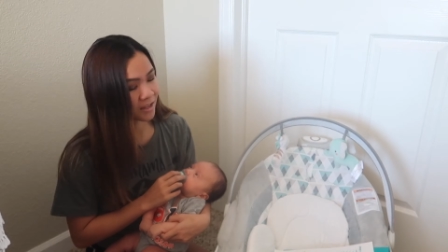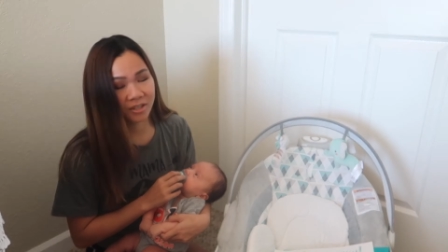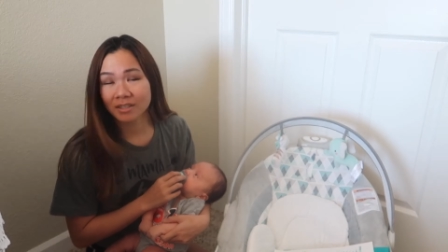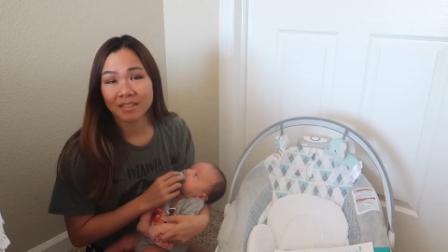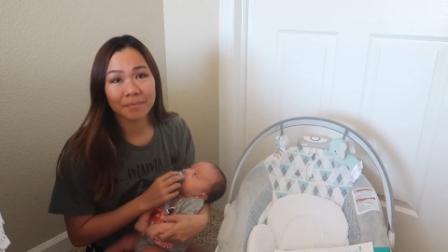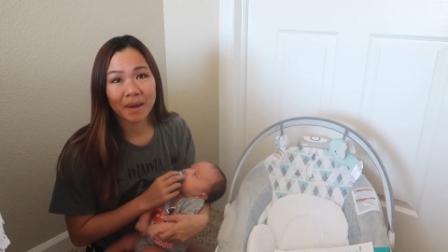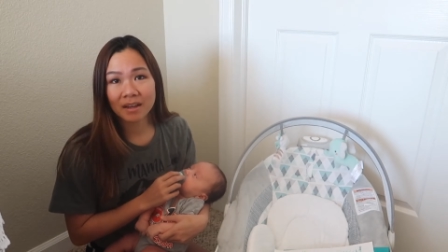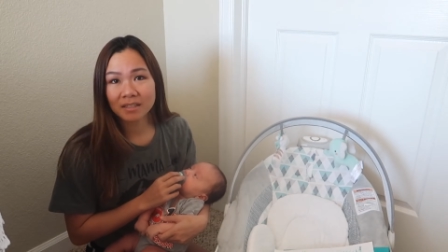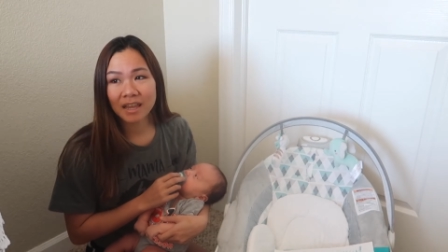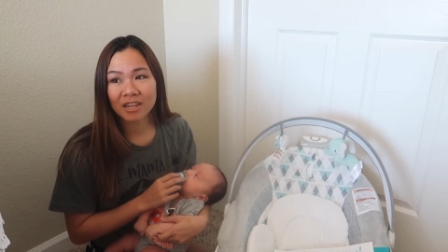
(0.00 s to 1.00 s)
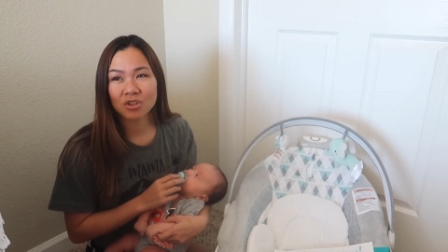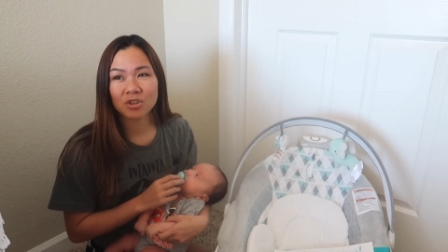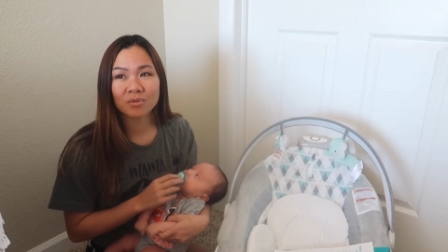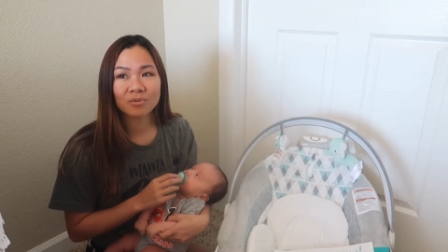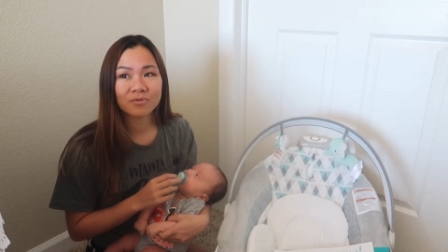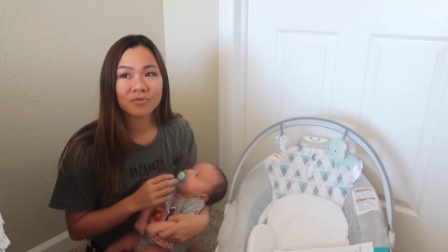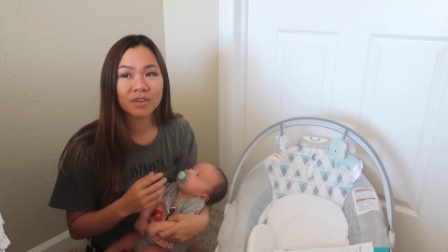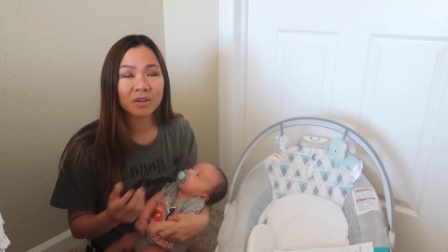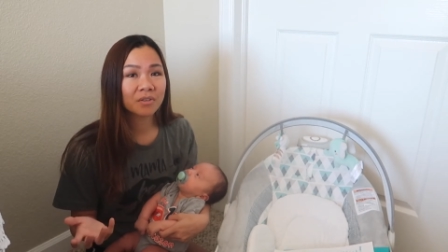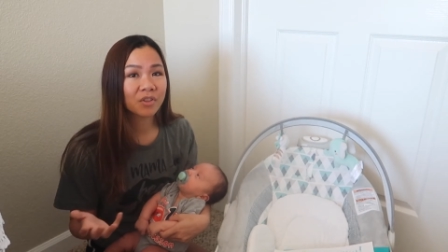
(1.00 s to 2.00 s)
it's just the best, and you don't
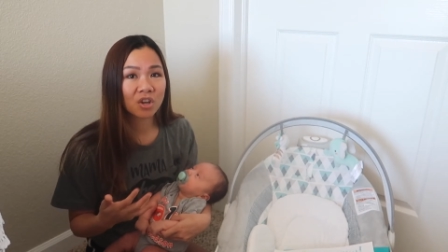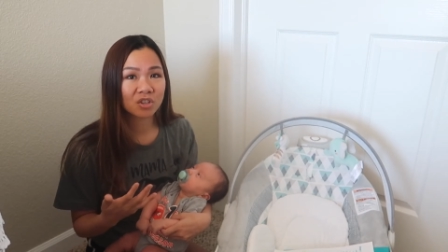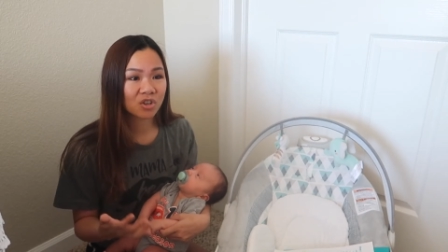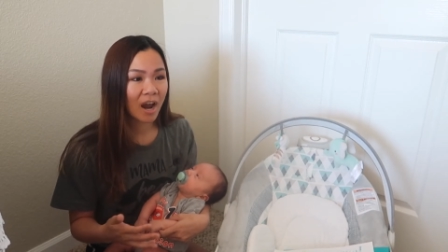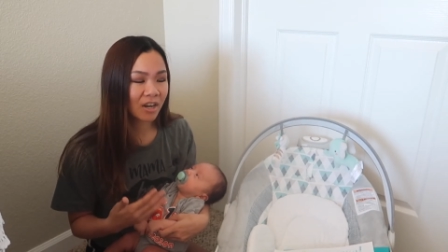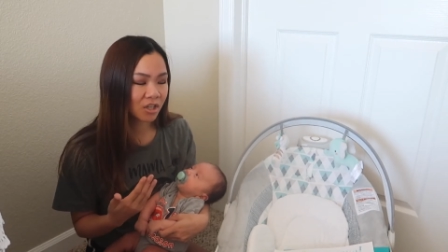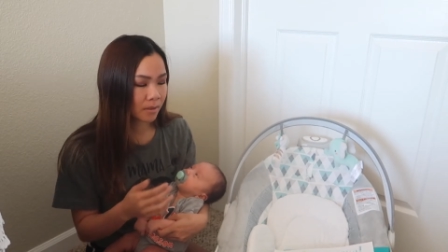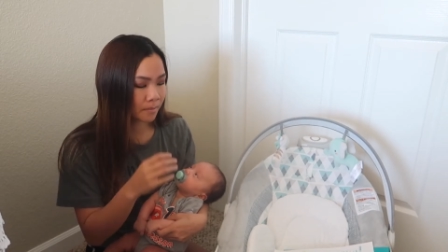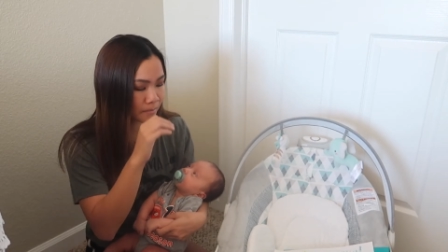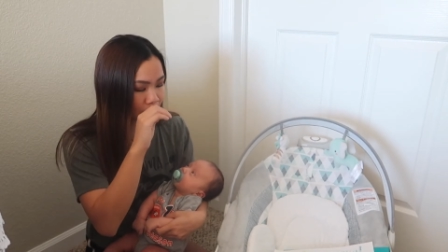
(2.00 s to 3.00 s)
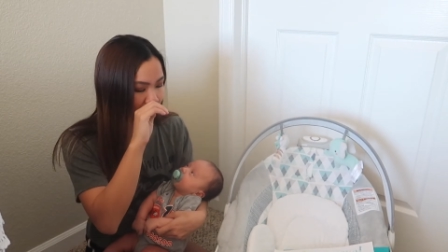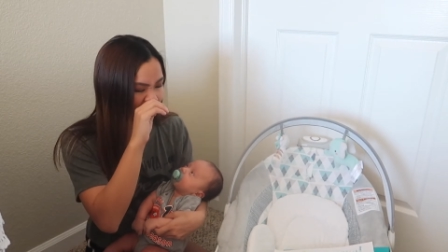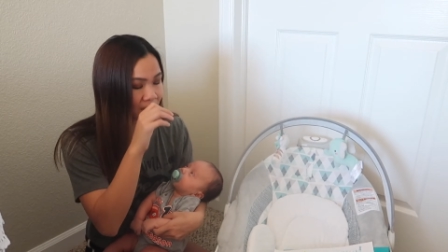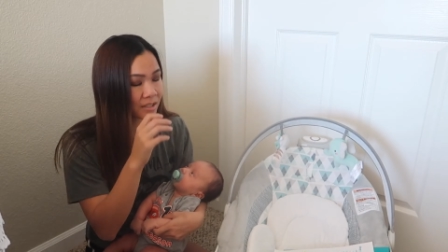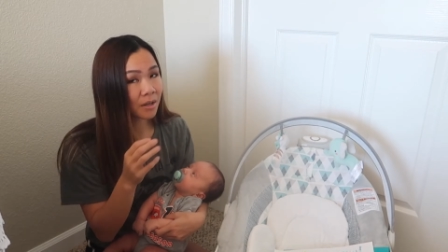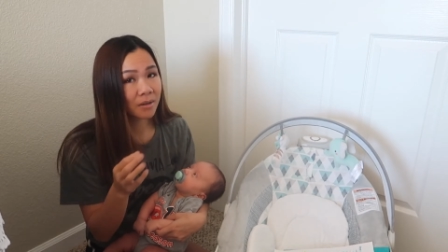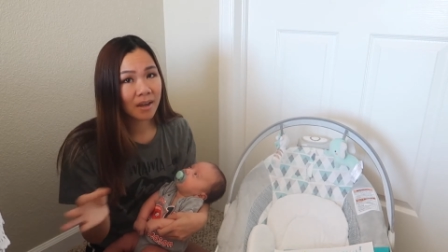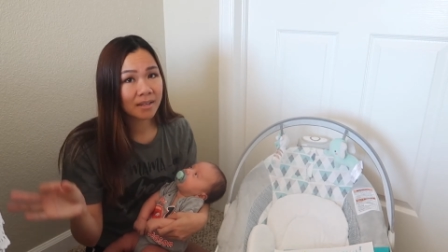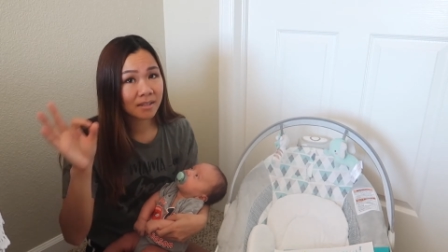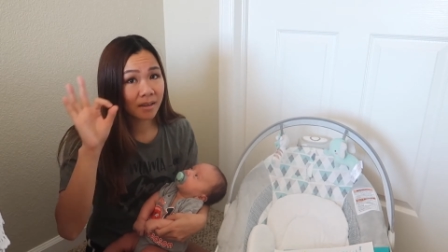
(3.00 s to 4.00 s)
feel the contraction, so
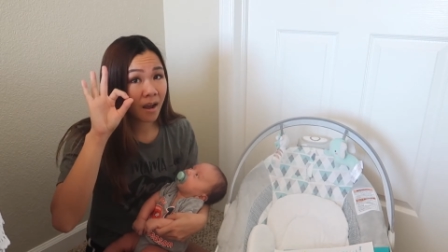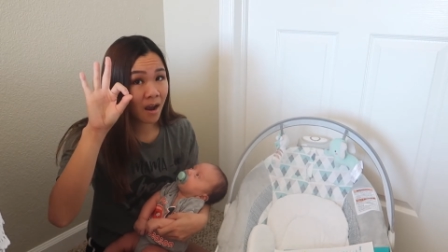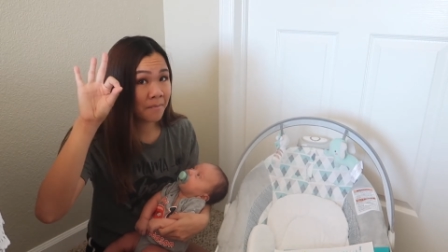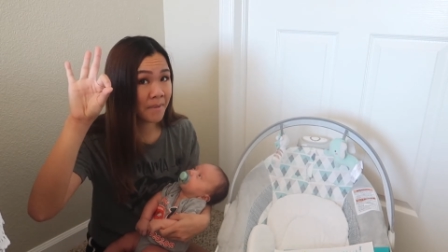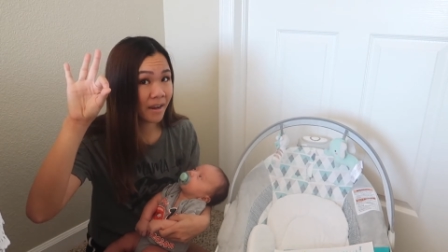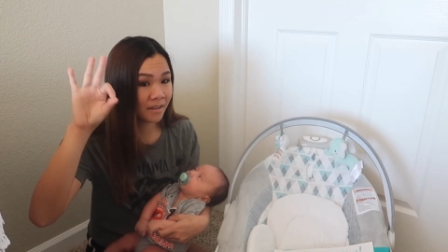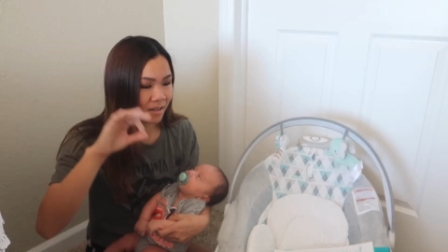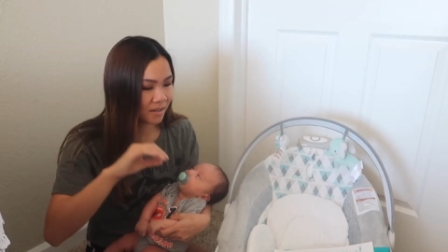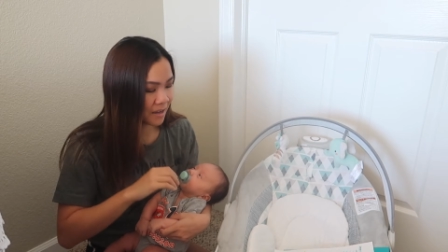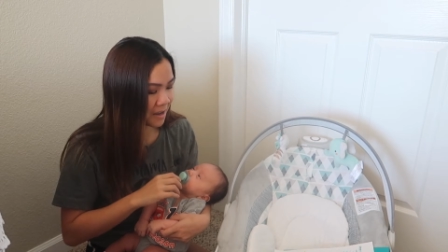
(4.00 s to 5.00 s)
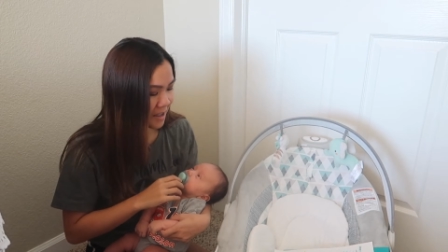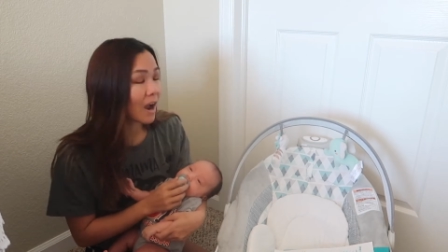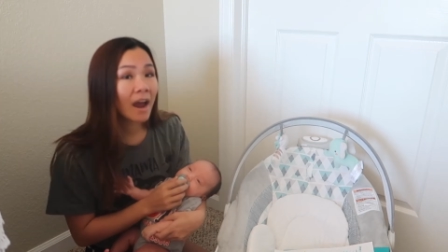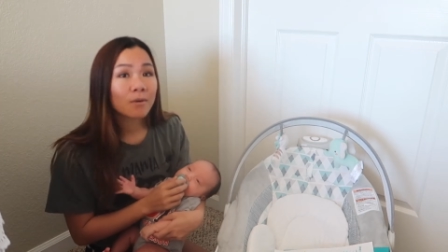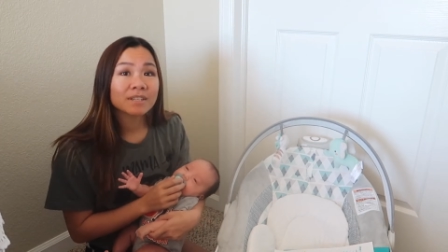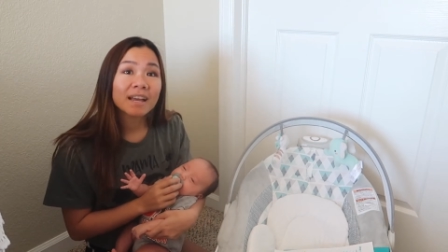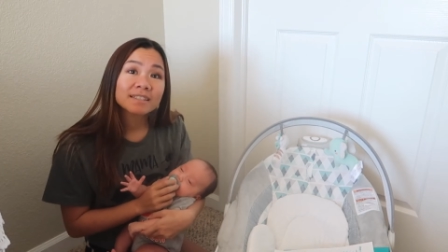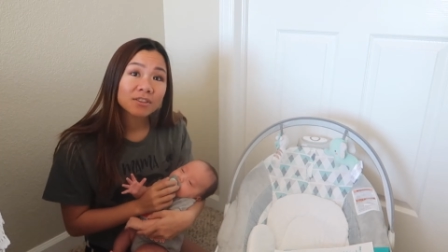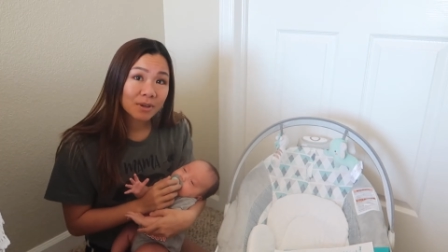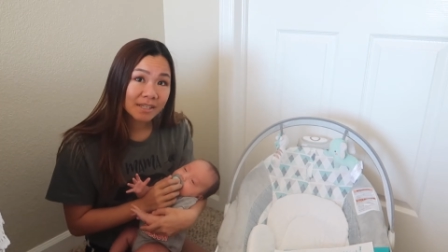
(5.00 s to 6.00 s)
it's amazing. I was
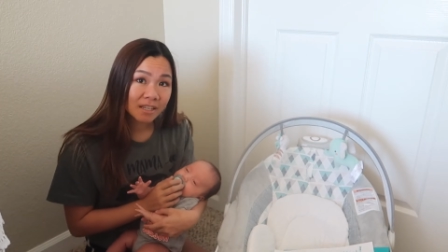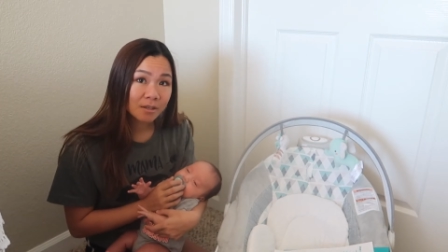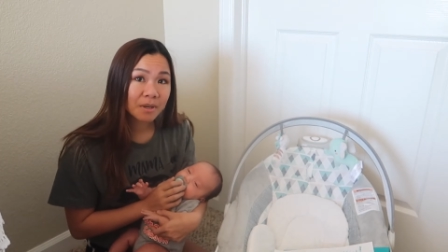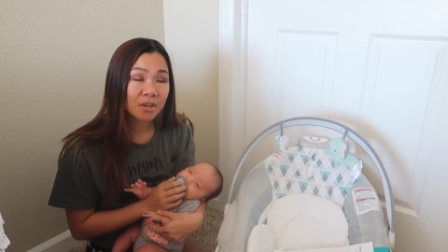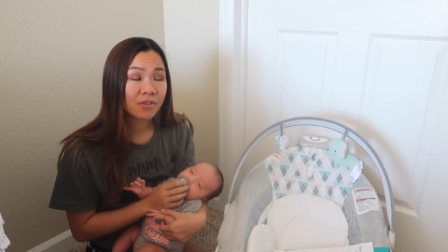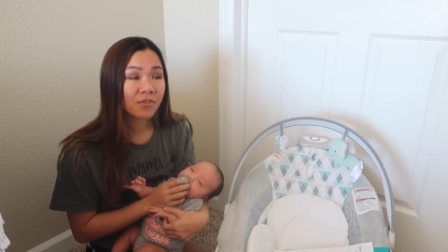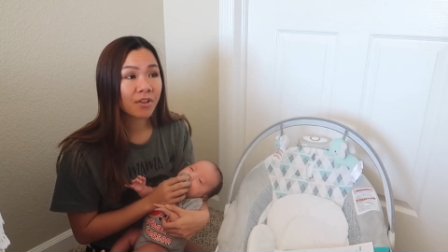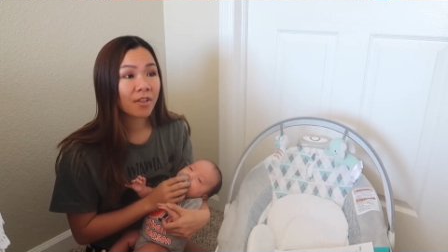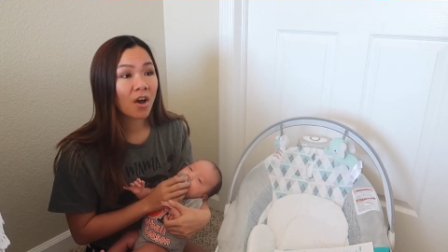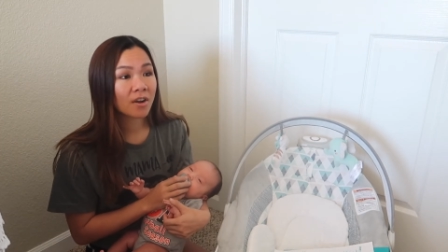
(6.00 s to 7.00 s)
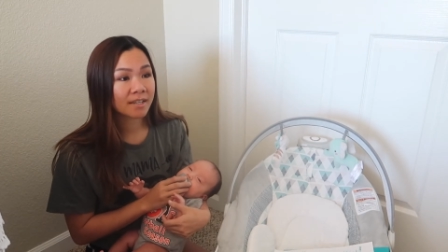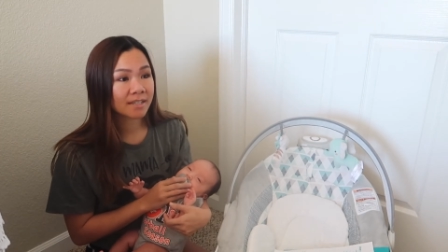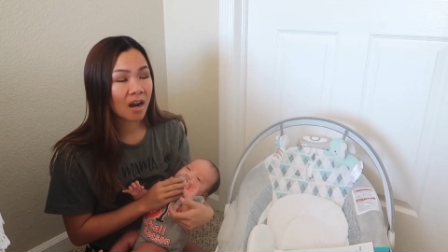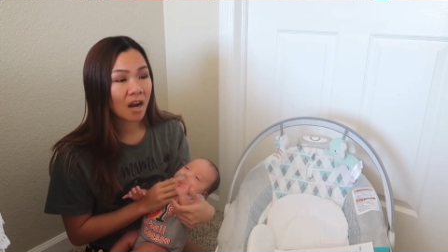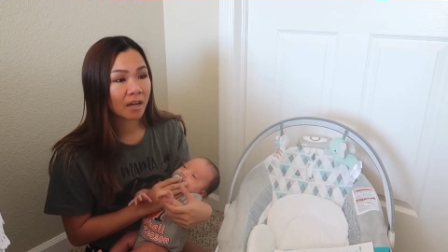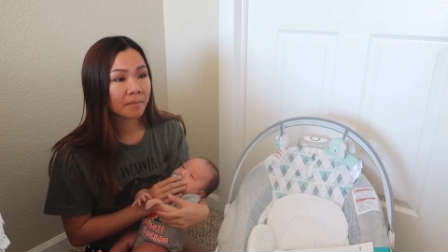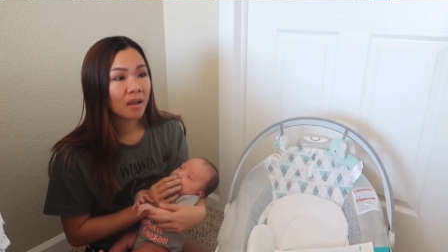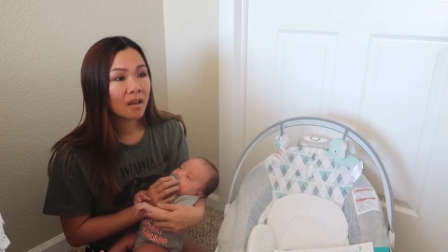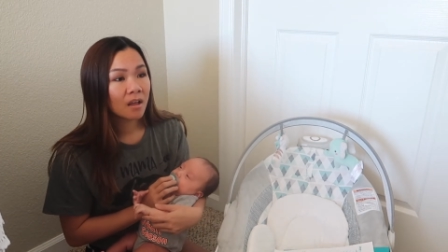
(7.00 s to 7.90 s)
at 3 centimeters for the longest time.